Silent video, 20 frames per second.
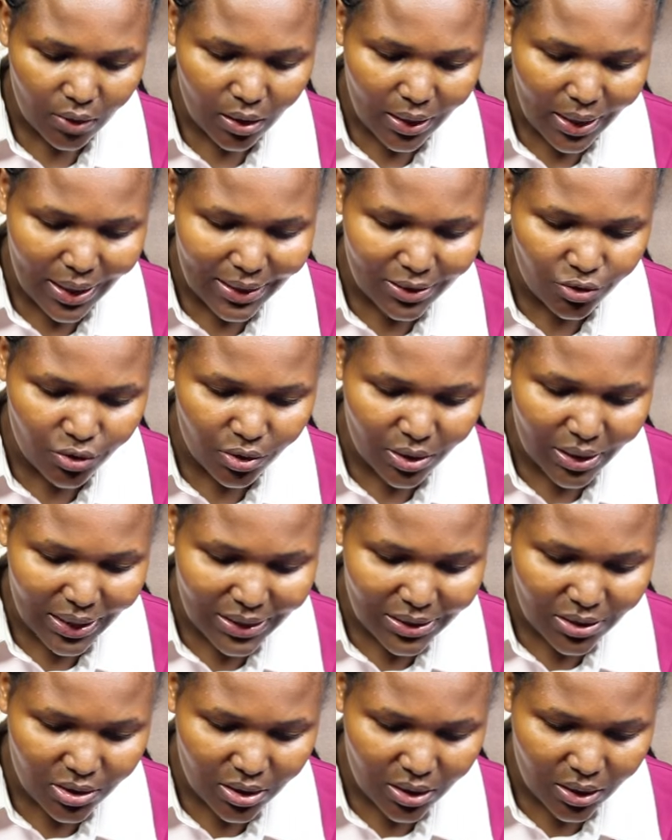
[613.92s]

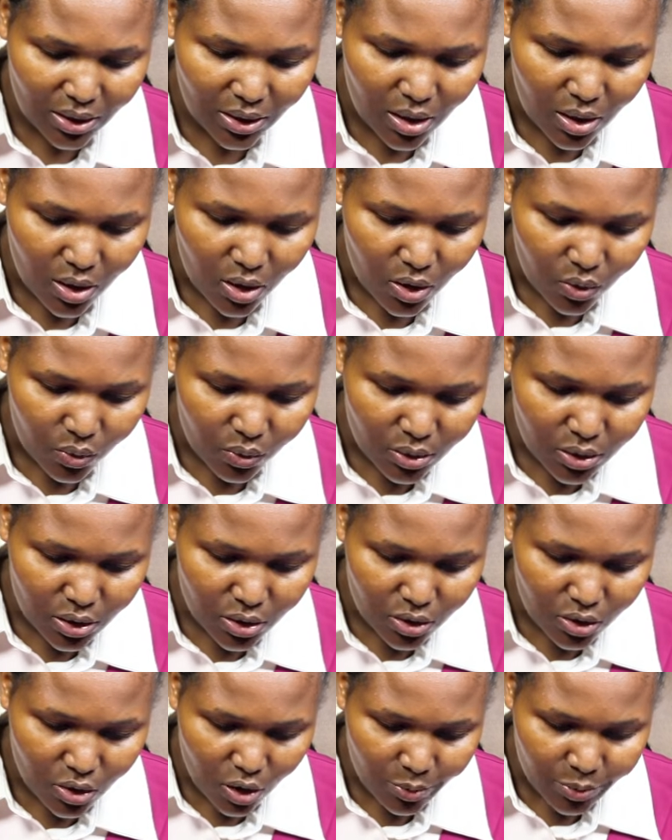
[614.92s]
Hydroelectric, which
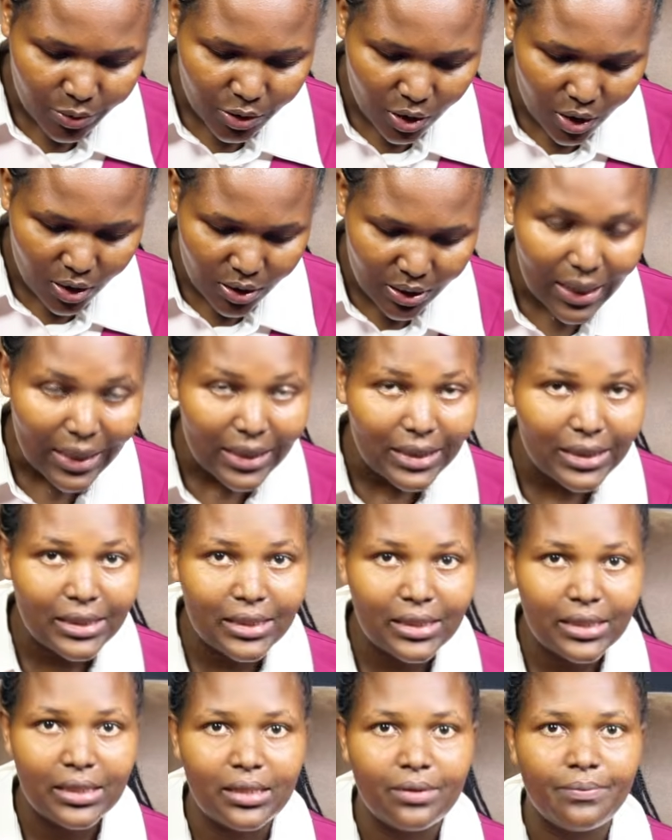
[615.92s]
is option
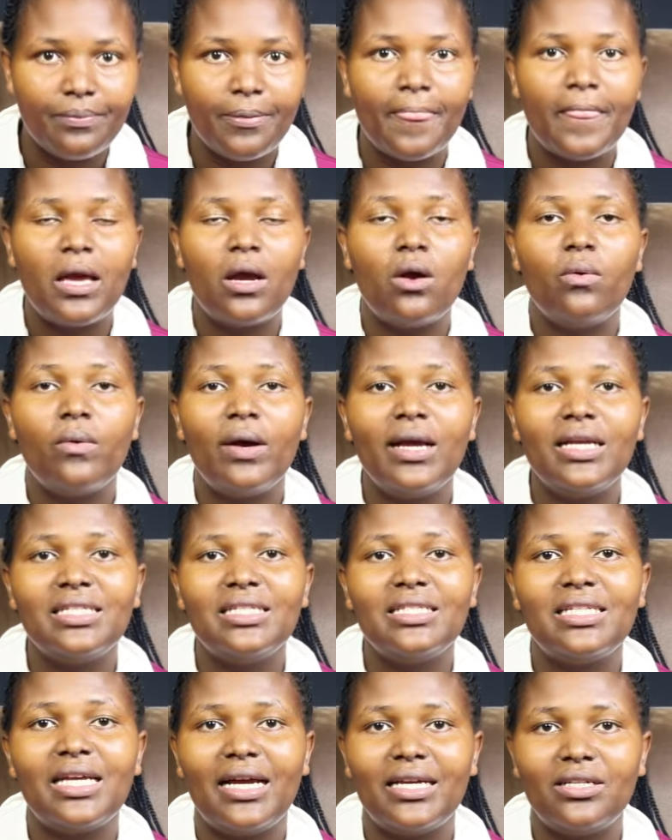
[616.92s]
D. Why is
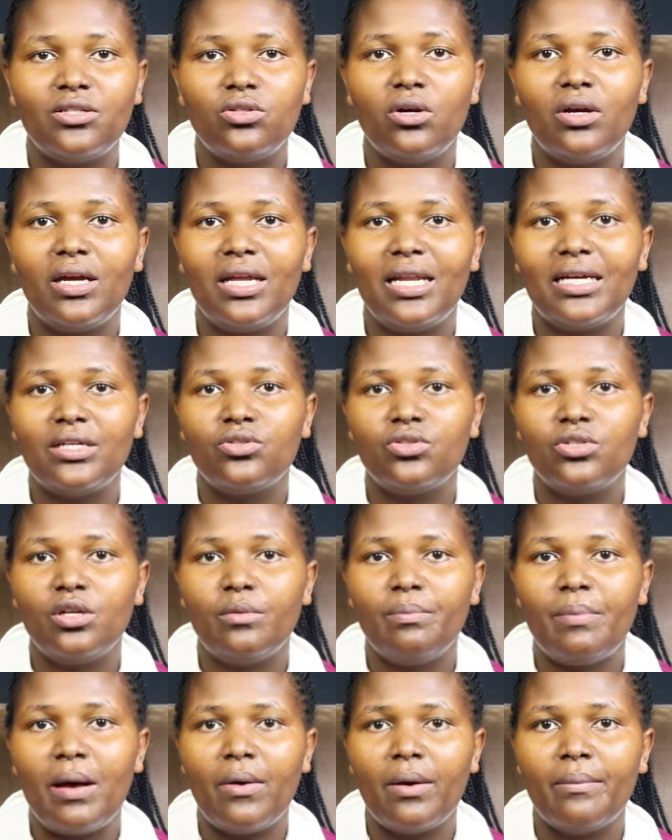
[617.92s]
it
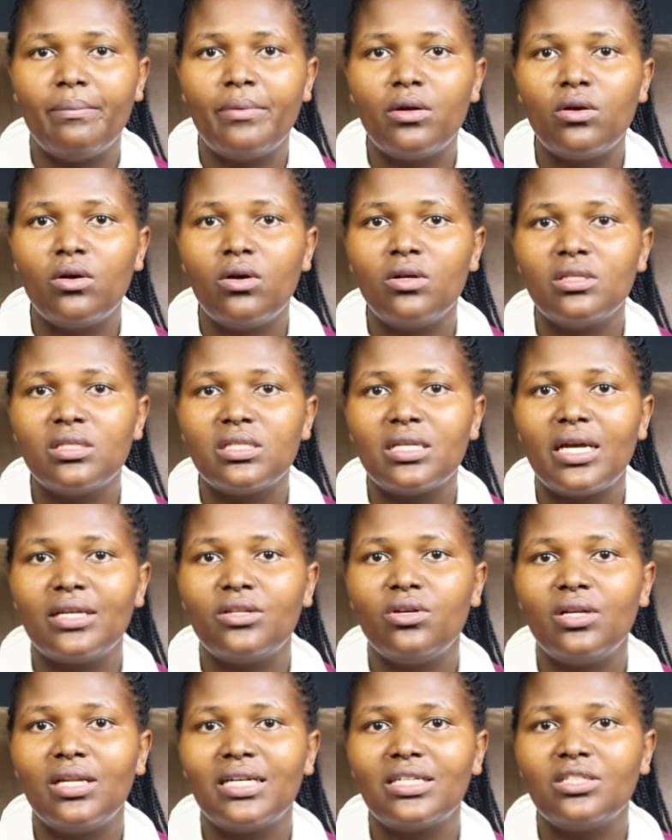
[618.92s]
hydroelectric power? Because
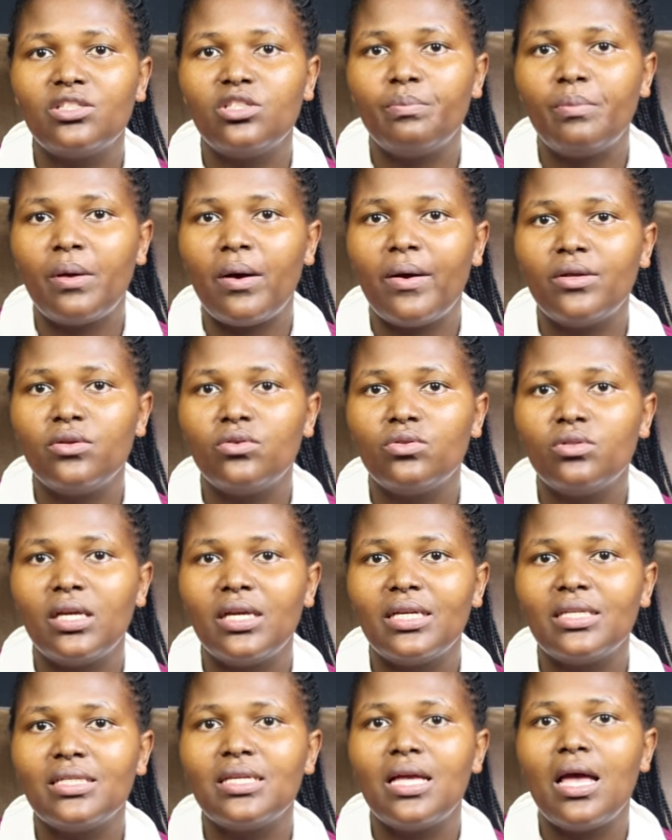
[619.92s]
hydroelectric power
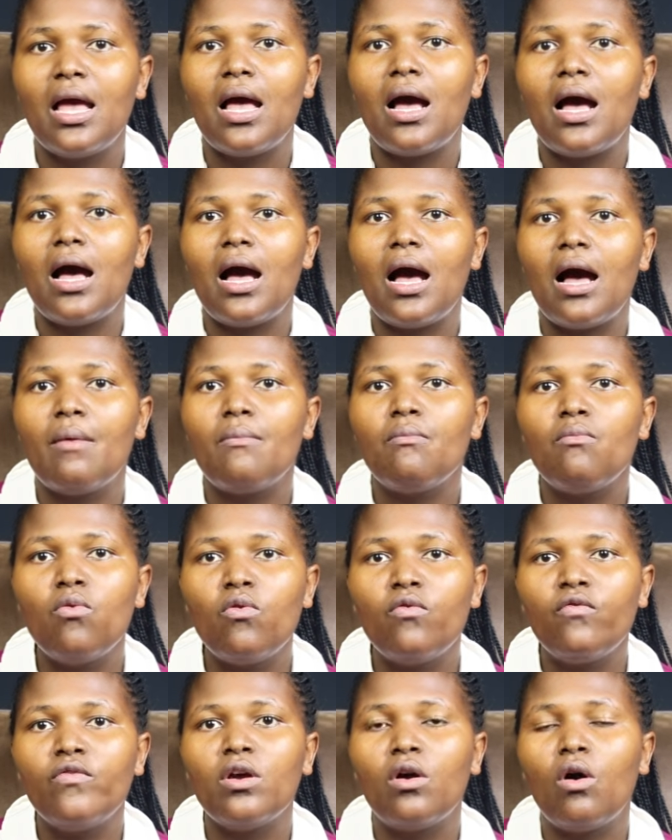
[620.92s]
uses
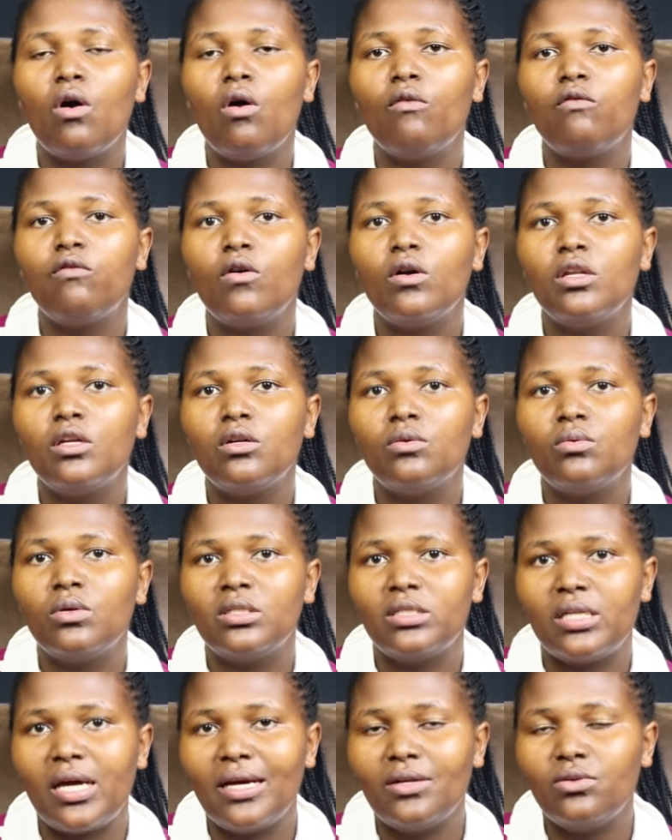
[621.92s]
moving or falling
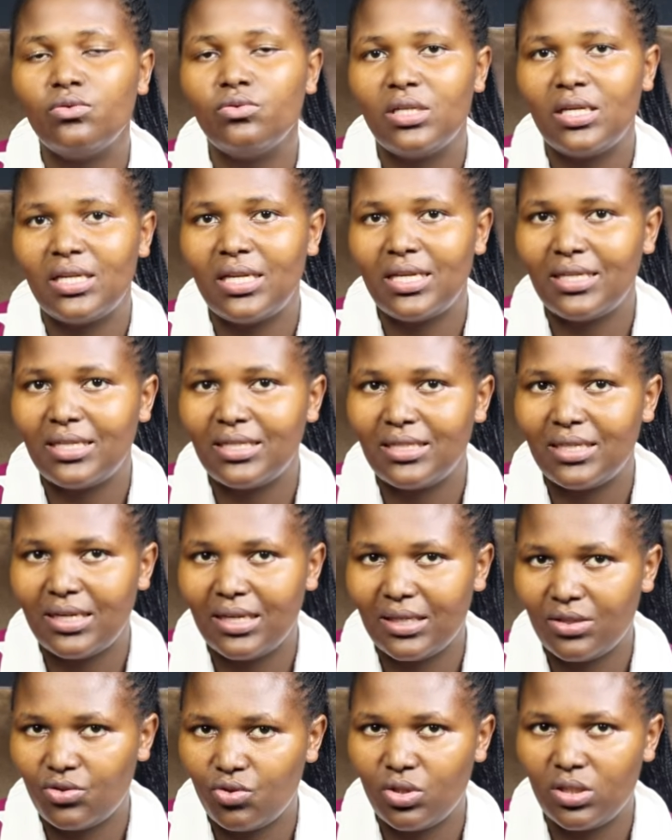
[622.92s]
water to generate
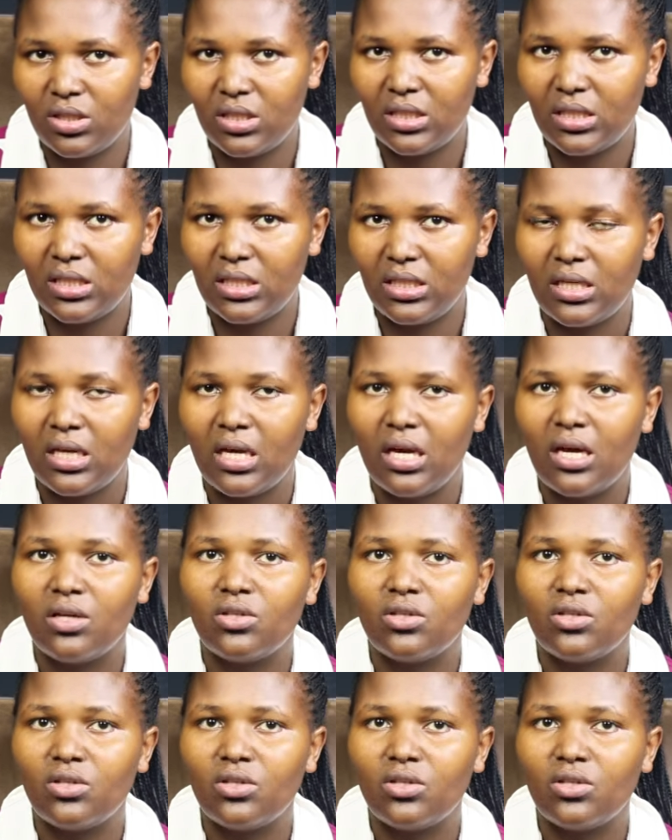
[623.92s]
electricity.